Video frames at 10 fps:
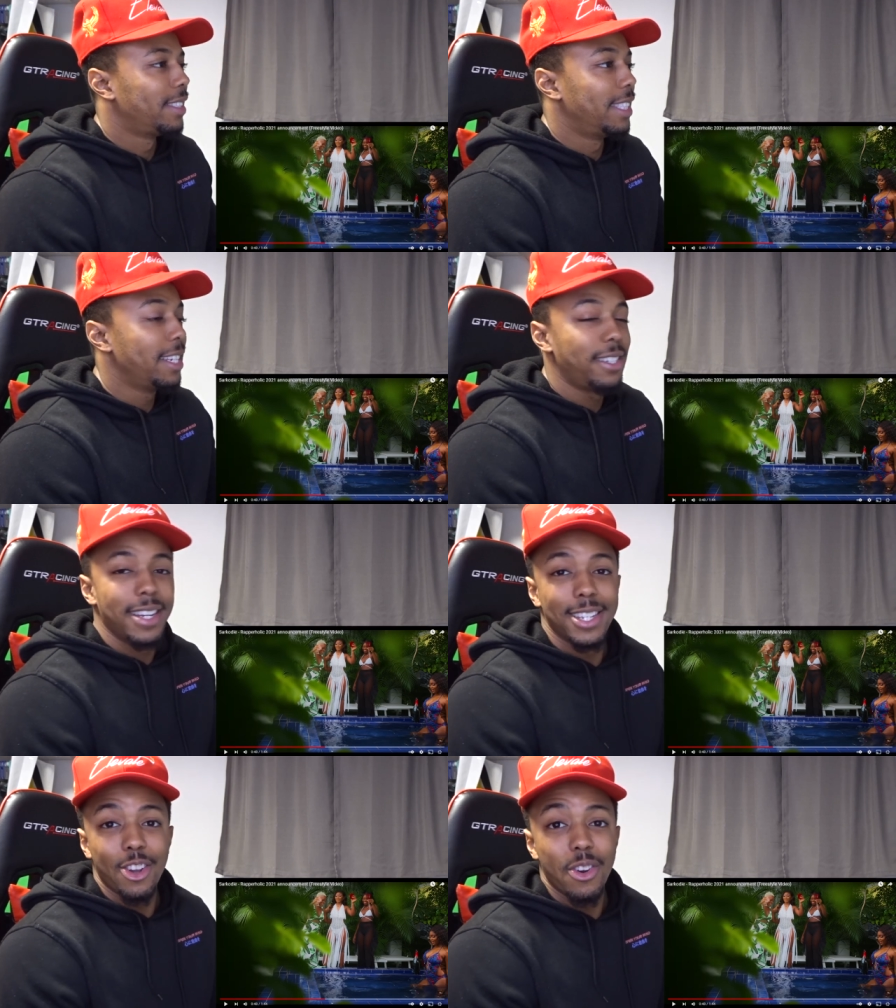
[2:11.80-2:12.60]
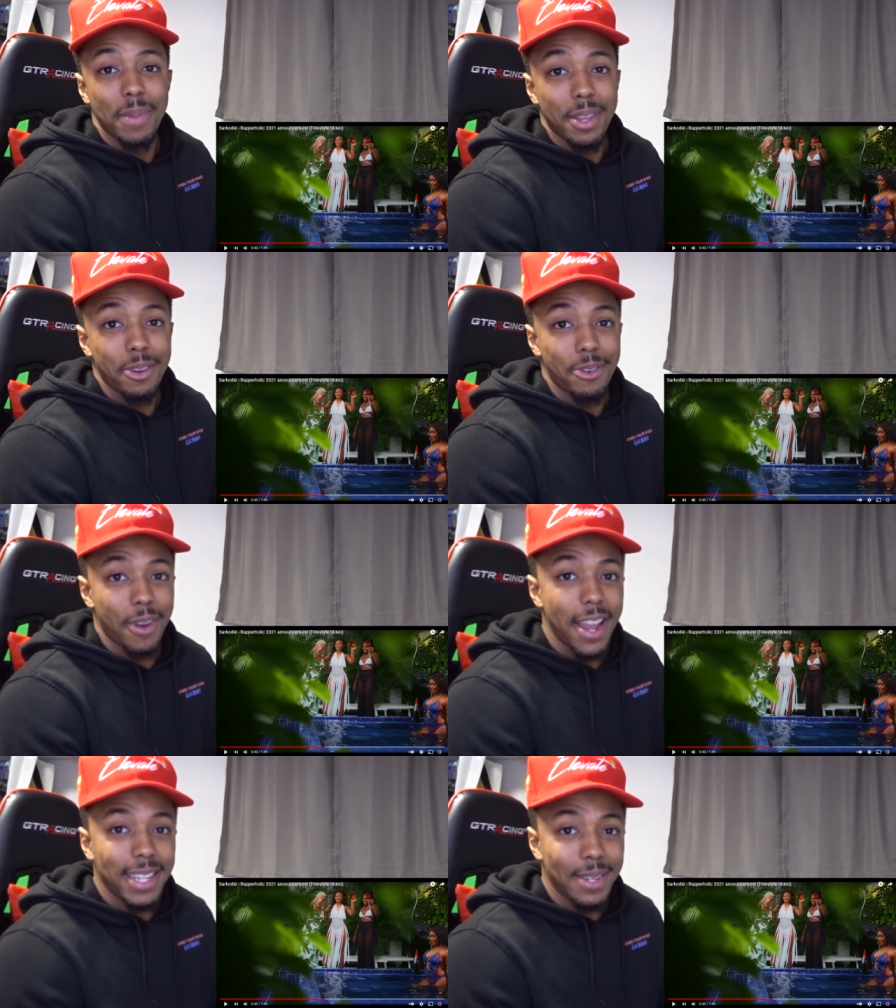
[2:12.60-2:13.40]
this shit's gonna be
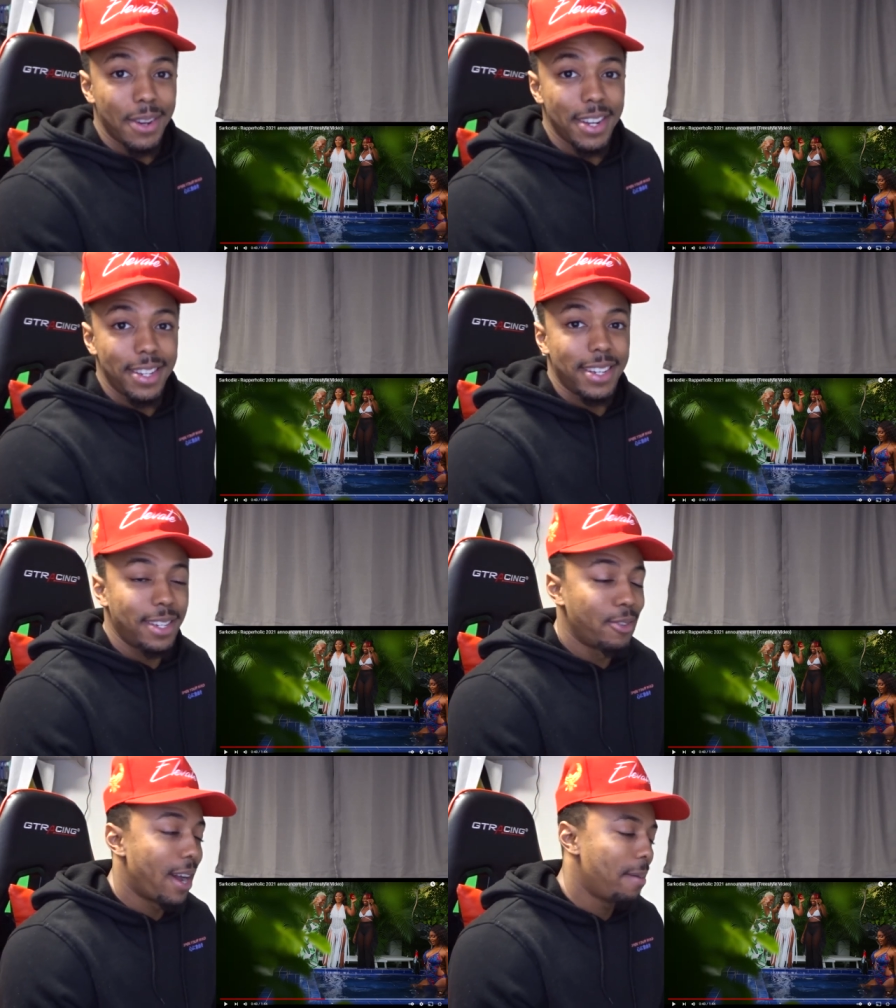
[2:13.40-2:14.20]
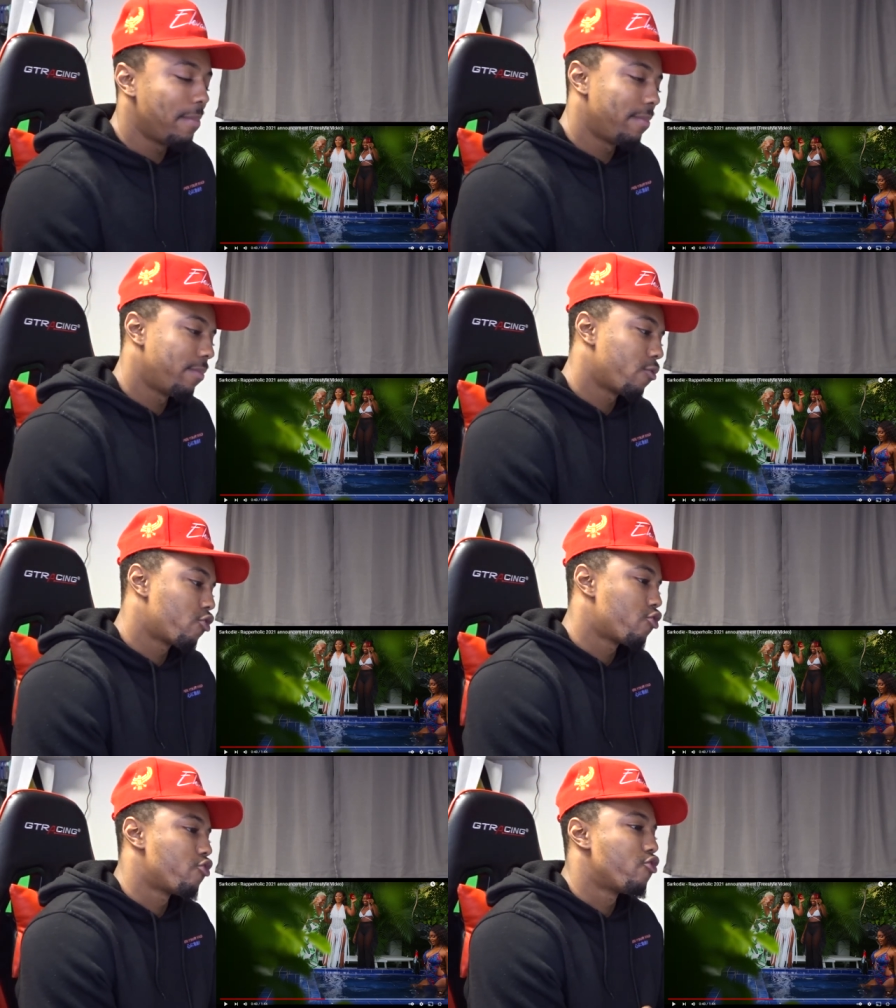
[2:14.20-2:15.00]
crazy. When this shit drop,
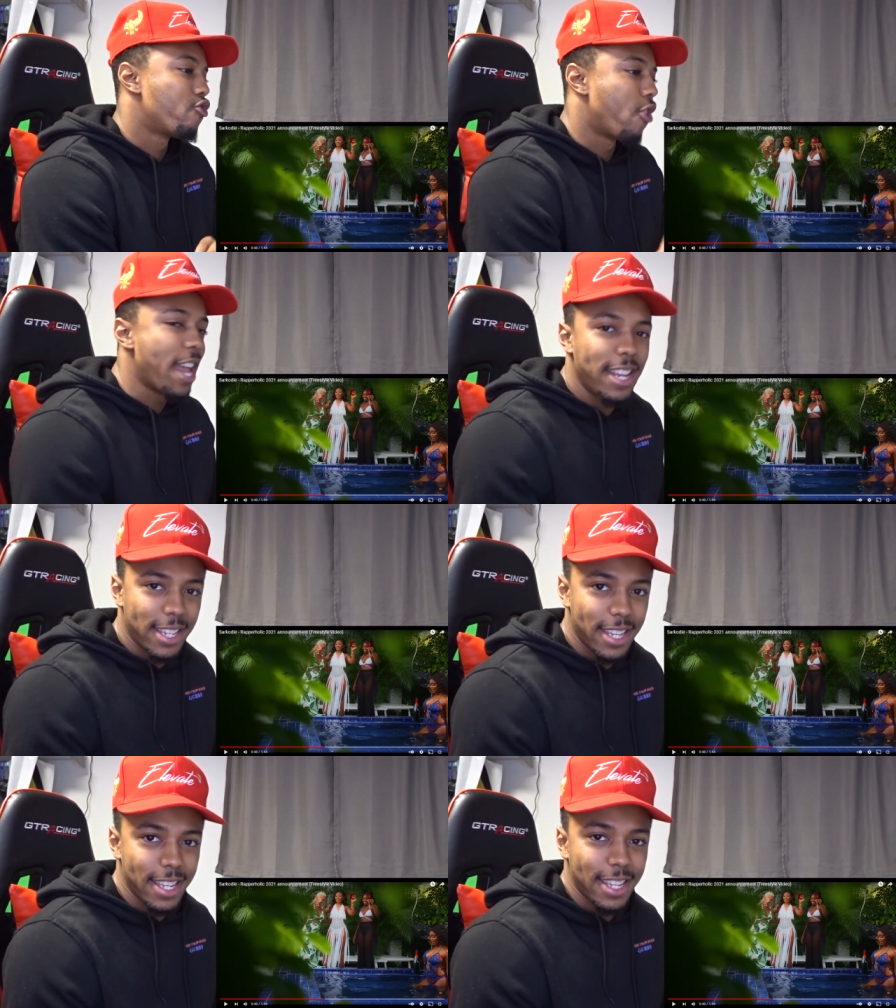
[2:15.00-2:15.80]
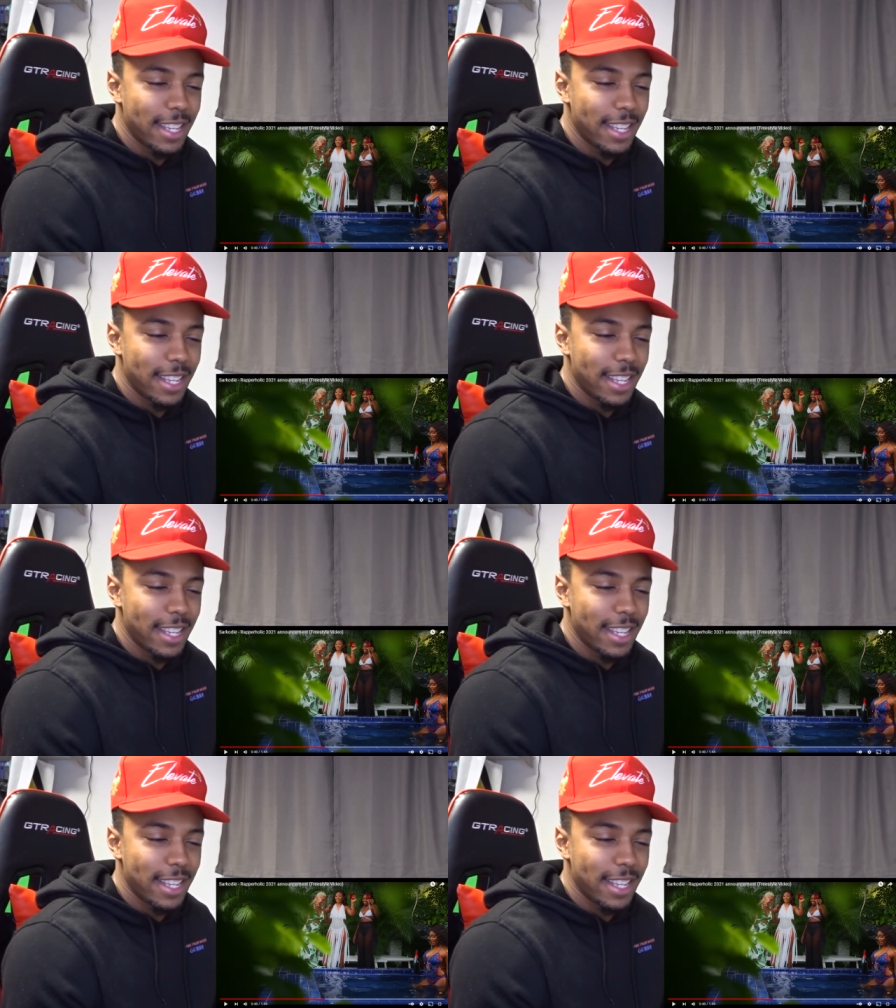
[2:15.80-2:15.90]
crazy.